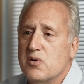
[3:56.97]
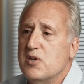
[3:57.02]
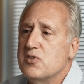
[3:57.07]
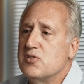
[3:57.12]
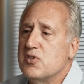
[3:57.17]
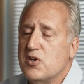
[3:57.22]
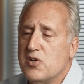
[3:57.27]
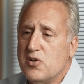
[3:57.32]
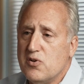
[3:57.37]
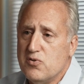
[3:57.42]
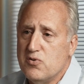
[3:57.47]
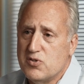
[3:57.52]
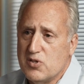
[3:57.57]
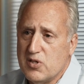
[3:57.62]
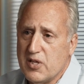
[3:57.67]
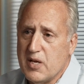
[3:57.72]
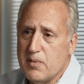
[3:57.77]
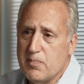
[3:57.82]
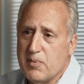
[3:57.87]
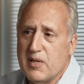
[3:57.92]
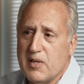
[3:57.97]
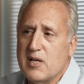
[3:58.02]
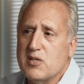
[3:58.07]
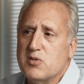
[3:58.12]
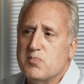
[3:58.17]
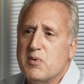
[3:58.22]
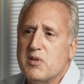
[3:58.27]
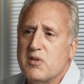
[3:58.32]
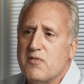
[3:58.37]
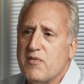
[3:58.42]
it's a huge leap, and that's
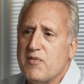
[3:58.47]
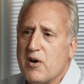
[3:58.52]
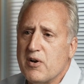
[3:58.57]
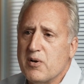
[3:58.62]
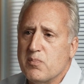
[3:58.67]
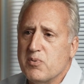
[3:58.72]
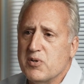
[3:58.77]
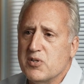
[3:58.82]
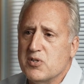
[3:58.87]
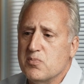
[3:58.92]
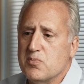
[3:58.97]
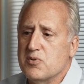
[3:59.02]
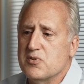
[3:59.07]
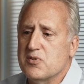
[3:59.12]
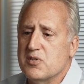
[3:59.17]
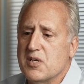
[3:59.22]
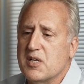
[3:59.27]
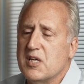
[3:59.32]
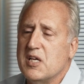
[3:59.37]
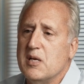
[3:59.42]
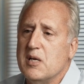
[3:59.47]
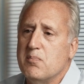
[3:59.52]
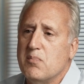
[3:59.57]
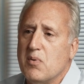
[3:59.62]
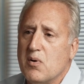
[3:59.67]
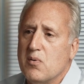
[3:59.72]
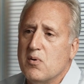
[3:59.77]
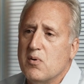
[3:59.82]
been the founding principles, to keep